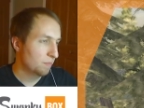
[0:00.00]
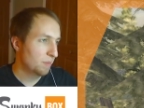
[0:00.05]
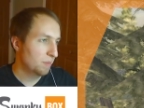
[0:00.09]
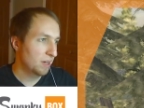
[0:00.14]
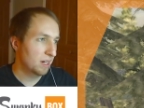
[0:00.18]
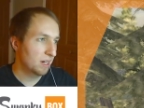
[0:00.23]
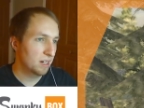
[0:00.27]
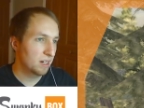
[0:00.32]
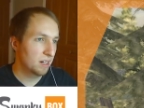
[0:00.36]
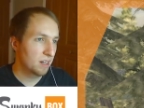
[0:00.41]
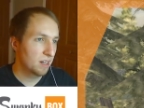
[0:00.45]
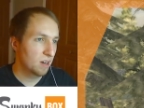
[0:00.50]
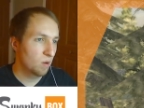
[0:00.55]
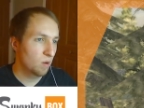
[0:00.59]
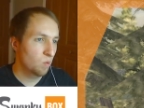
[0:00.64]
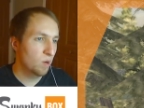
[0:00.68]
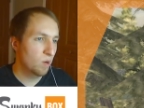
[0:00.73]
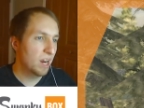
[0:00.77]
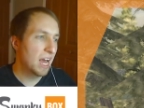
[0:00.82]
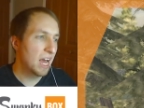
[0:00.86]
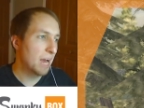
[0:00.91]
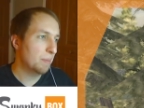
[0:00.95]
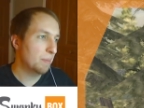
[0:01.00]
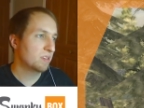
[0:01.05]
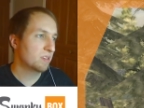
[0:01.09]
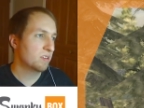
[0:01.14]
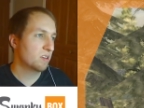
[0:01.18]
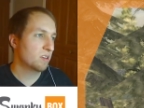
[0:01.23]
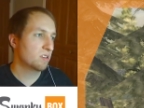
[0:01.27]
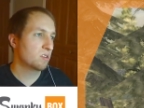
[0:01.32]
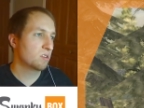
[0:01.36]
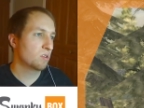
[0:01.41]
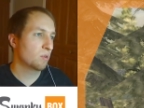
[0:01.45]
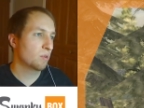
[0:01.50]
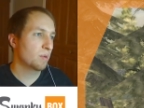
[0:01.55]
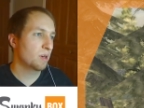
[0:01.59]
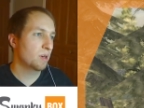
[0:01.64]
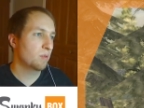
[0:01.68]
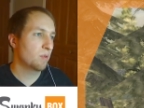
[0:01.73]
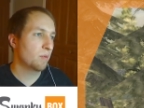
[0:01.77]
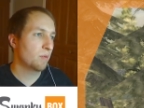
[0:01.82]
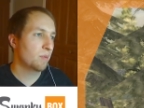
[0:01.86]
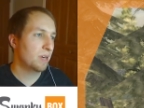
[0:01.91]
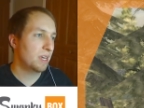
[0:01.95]
but what happens is
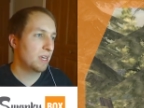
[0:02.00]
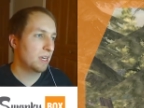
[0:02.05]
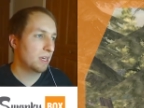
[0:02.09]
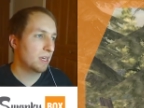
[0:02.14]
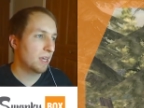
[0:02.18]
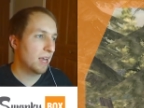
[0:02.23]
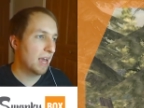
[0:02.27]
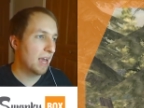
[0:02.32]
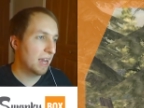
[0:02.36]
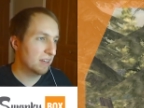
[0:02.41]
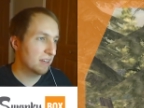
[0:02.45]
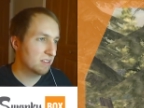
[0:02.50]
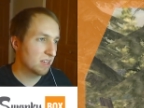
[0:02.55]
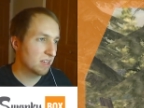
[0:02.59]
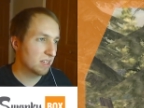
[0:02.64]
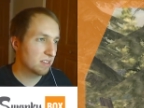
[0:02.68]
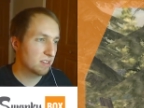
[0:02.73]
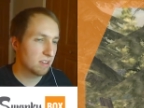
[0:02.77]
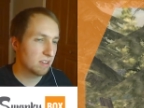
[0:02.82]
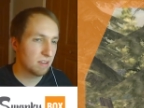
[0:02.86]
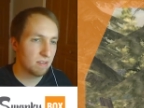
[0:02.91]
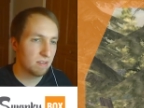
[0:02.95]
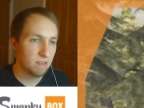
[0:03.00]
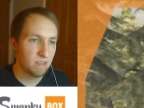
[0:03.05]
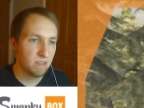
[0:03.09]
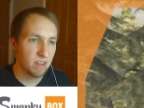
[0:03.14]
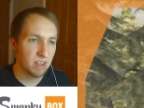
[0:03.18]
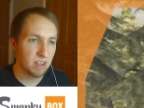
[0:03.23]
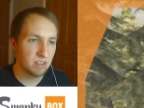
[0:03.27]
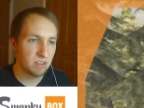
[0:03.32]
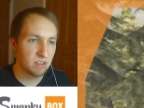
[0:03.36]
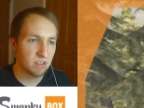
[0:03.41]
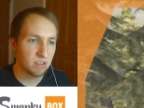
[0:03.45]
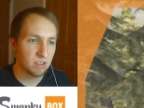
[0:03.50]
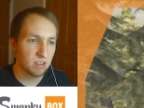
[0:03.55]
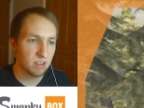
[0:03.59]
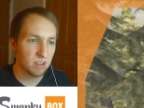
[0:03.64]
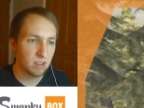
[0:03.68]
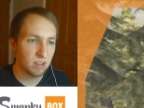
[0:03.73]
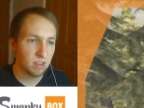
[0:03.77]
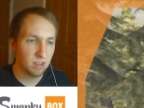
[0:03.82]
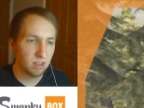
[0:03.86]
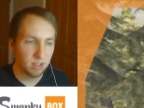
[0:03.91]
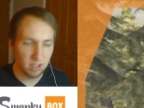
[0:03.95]
normally when we exit this
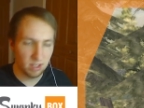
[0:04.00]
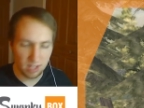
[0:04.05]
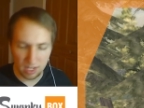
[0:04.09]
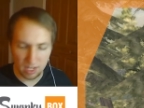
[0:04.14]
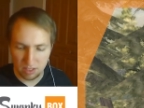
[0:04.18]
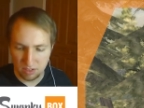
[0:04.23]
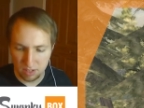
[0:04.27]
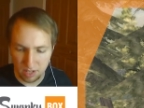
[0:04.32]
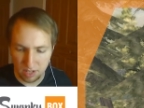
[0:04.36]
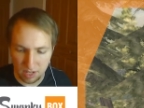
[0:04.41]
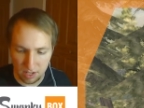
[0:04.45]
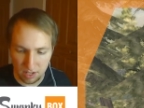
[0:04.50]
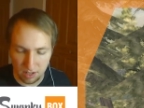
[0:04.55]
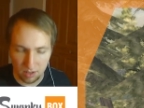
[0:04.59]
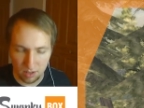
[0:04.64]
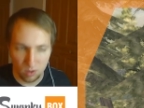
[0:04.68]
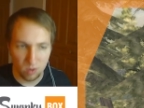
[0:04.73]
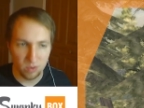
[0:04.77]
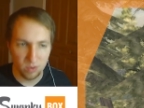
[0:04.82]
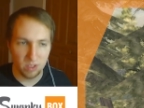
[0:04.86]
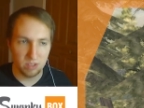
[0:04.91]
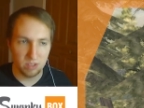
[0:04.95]
cutscene or